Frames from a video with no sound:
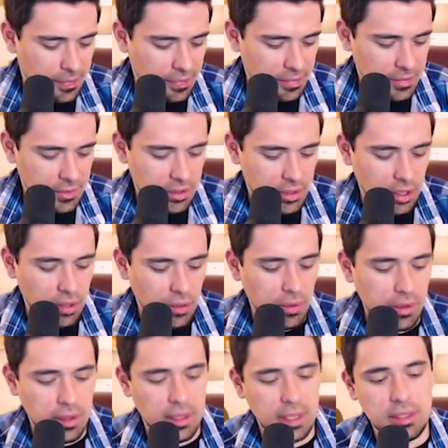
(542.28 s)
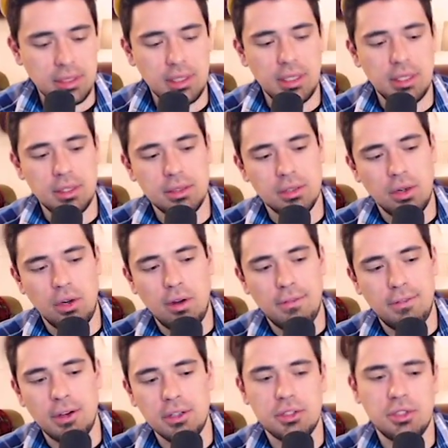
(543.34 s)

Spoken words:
So this is all function